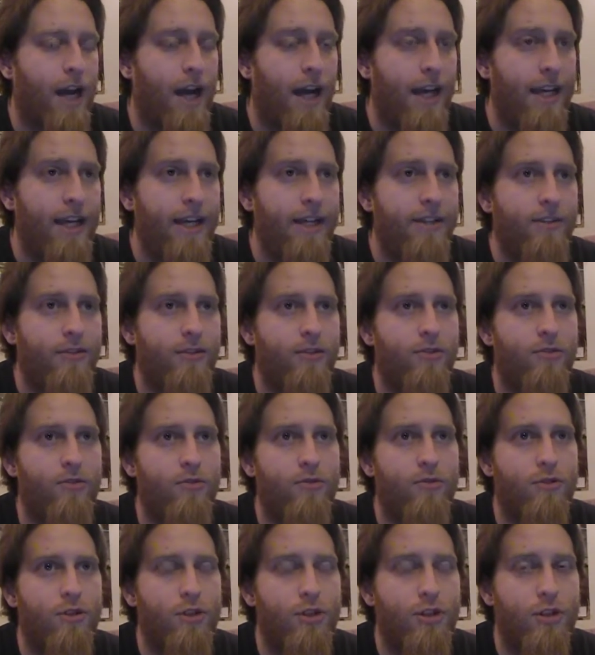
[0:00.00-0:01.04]
I had
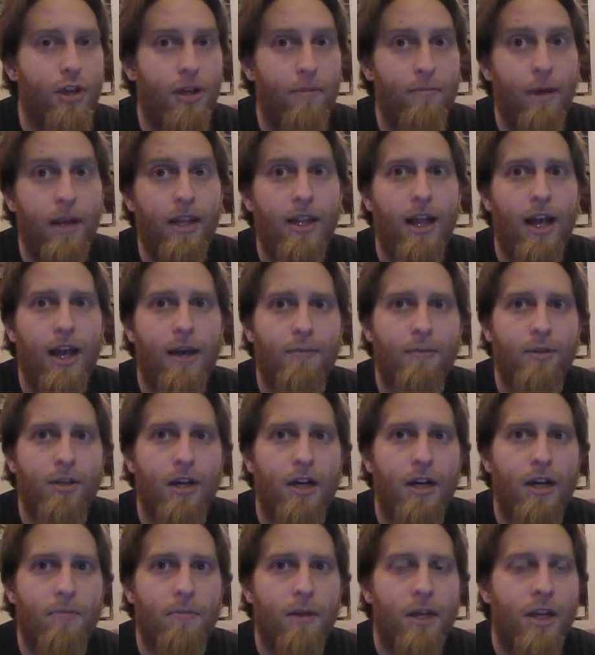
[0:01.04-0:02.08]
to shut my
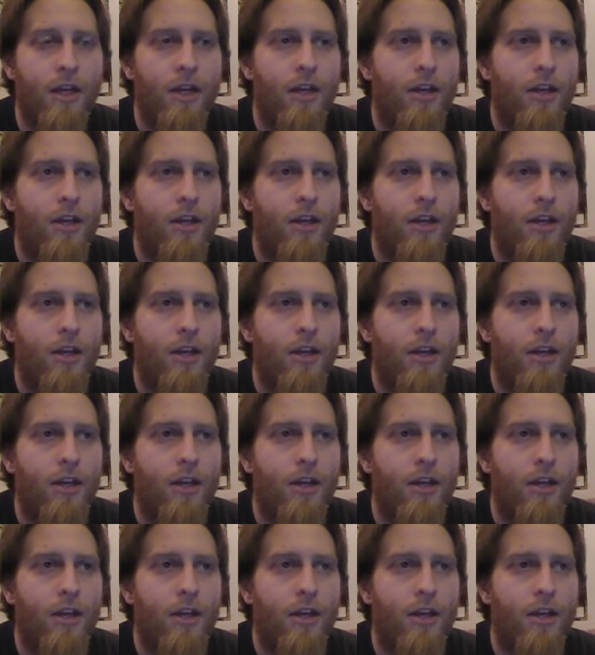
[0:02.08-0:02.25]
laptop,